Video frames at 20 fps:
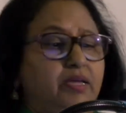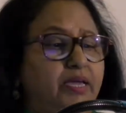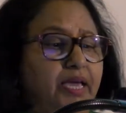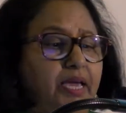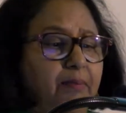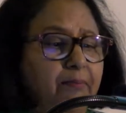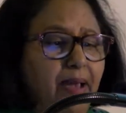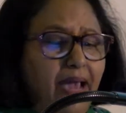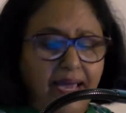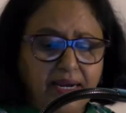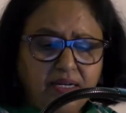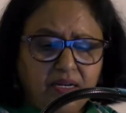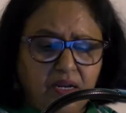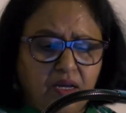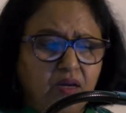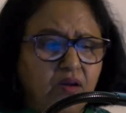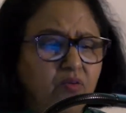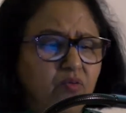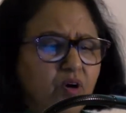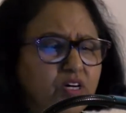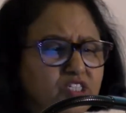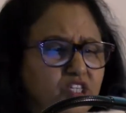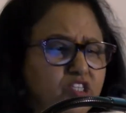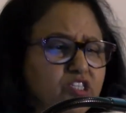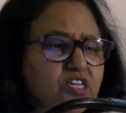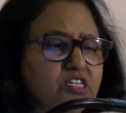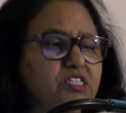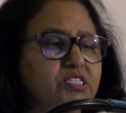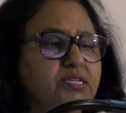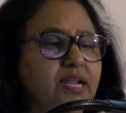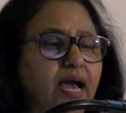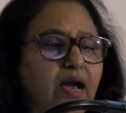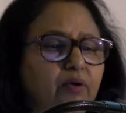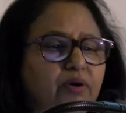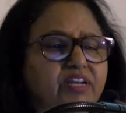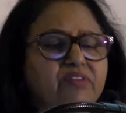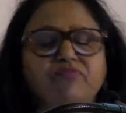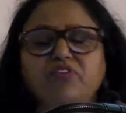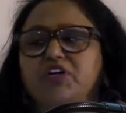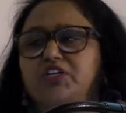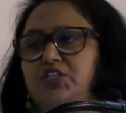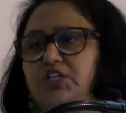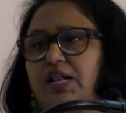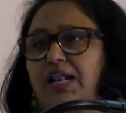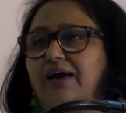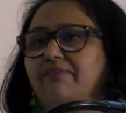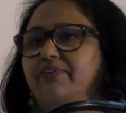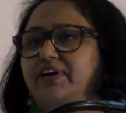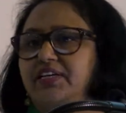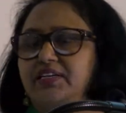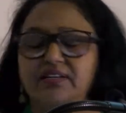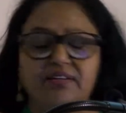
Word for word: Amen? Watch this now in verse 11.